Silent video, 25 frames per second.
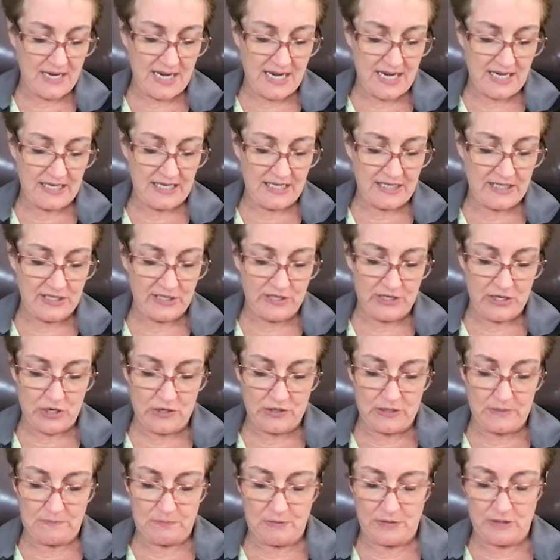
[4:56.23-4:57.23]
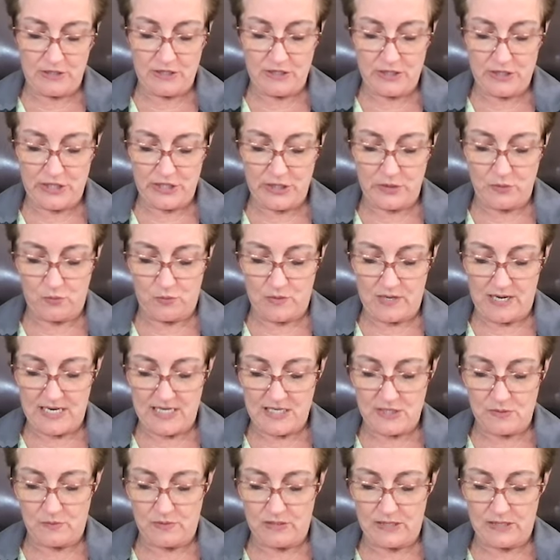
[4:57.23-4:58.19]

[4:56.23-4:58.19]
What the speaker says: and get to know the person she was